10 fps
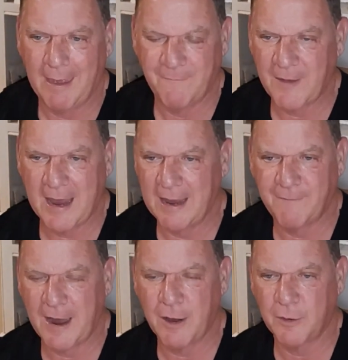If I,
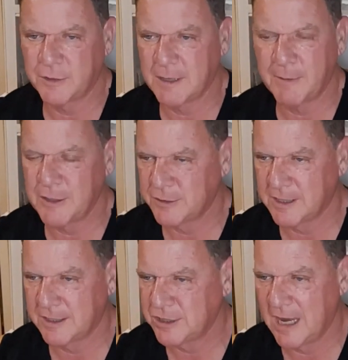if I go to somebody who's
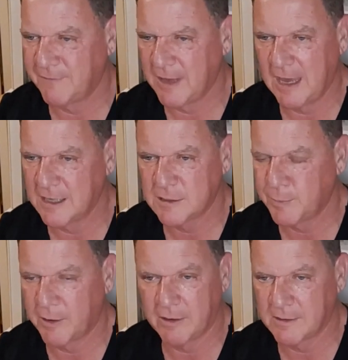a J F K
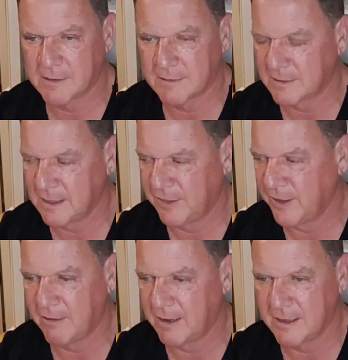conspiracy
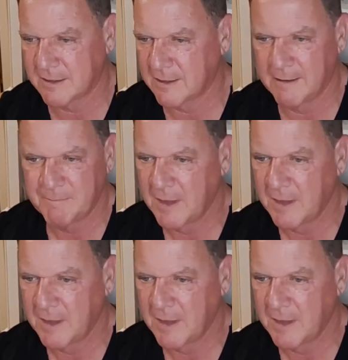theorist,